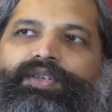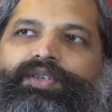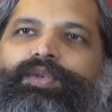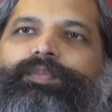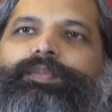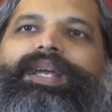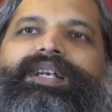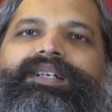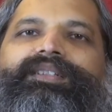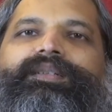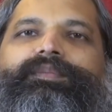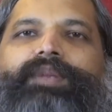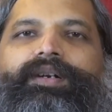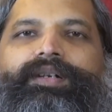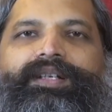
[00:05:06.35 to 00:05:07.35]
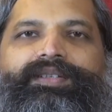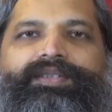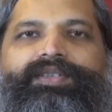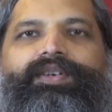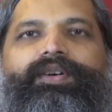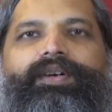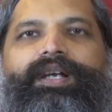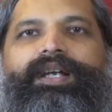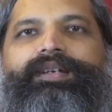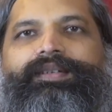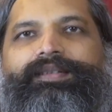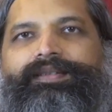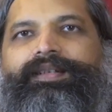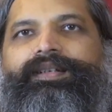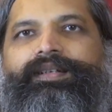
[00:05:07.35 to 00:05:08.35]
to make the body strong and
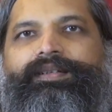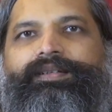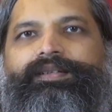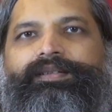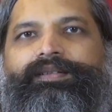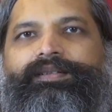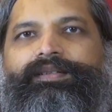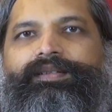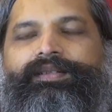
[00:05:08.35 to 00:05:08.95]
resilient.